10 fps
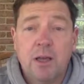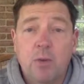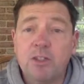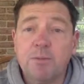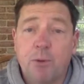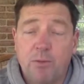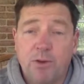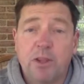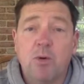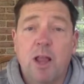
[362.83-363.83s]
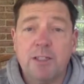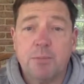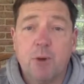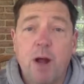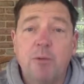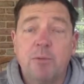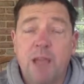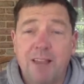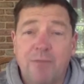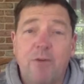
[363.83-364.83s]
It wasn't perfect. There were lots of problems.
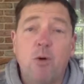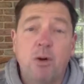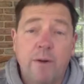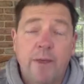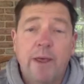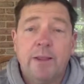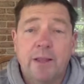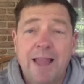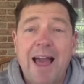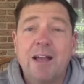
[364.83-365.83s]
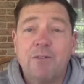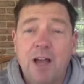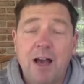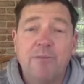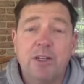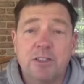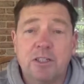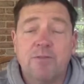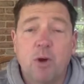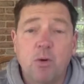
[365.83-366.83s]
And the lack of
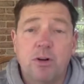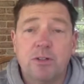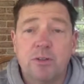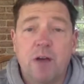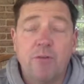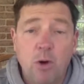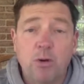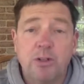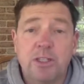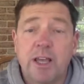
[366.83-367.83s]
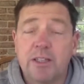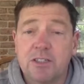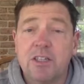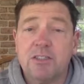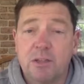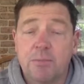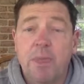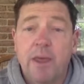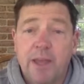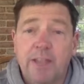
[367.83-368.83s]
confidence in voters in the system
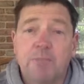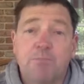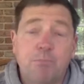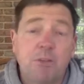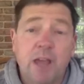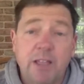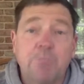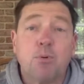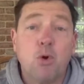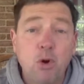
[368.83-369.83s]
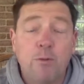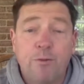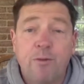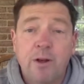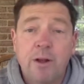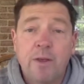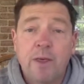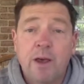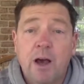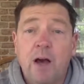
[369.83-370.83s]
is proof
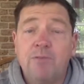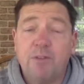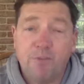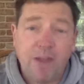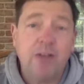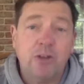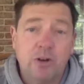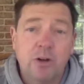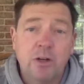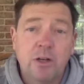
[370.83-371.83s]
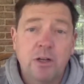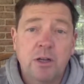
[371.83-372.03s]
of the failure